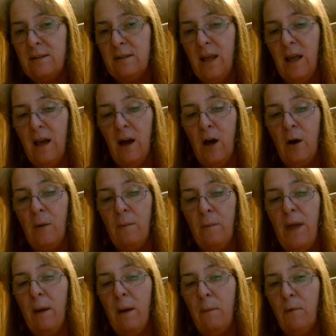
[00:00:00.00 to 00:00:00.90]
um,
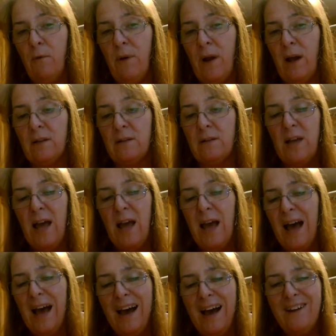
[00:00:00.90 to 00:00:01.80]
hem around.
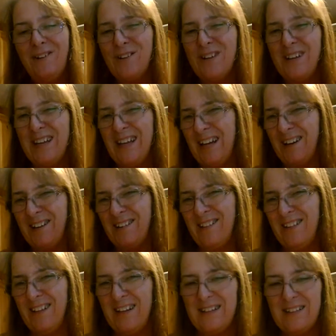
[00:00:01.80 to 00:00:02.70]
I don't care
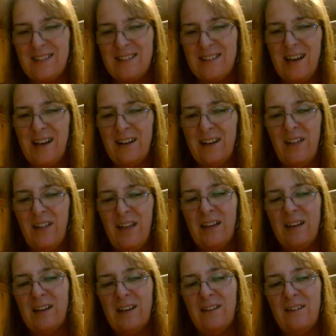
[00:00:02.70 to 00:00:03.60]
that it's kind of
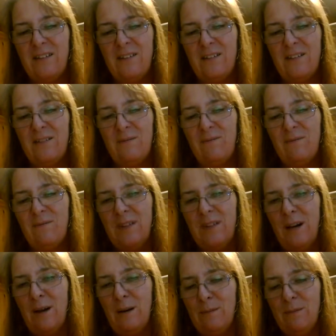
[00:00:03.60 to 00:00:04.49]
like
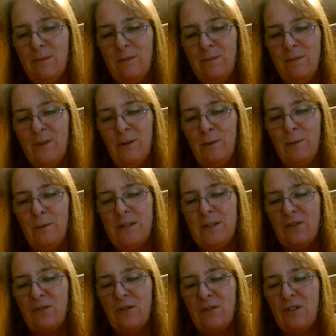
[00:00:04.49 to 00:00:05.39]
um, a little bit
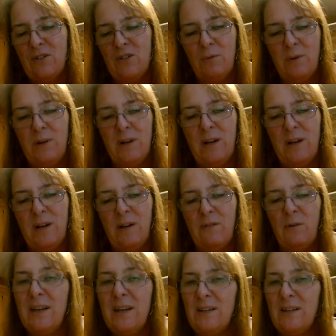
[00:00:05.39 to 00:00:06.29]
stretched or whatever
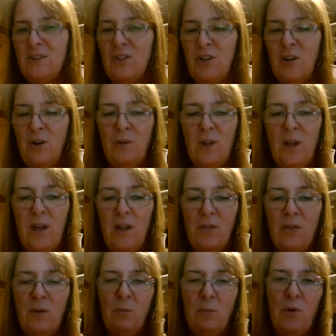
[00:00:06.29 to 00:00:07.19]
because you know
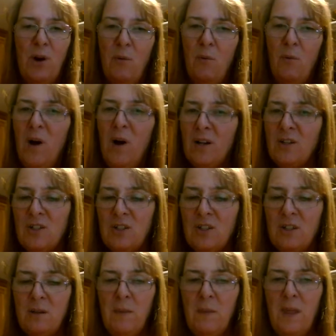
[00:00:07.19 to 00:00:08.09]
the more I wash
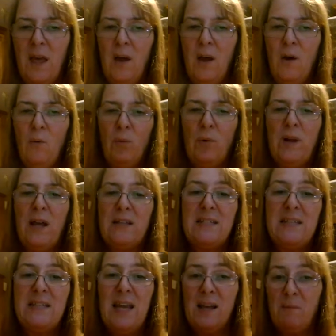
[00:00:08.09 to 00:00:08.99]
them, when I
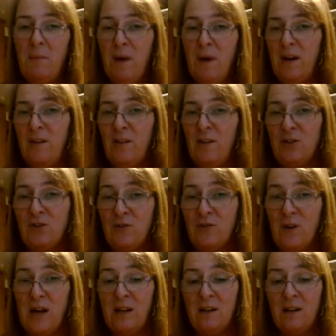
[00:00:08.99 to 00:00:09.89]
take them out of the
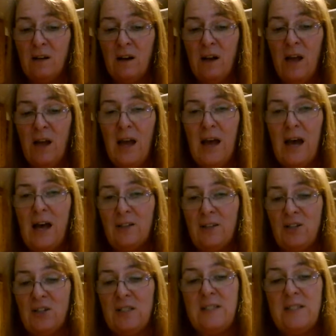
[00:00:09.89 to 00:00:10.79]
dryer, I'll
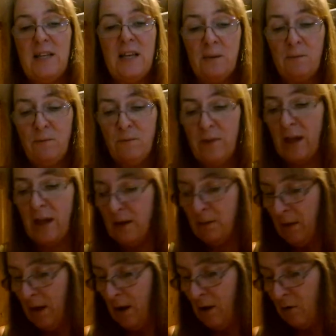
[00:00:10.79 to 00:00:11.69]
just take them, flatten
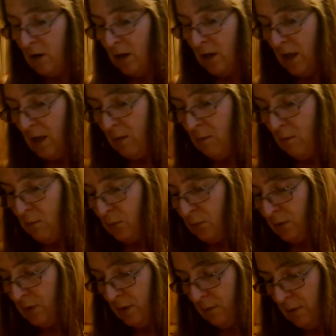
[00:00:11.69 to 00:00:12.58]
them out, and
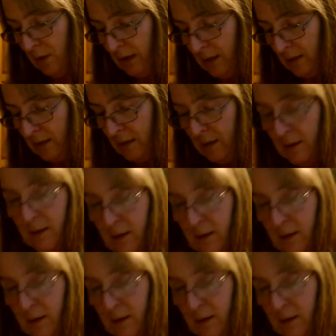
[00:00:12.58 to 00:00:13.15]
put them in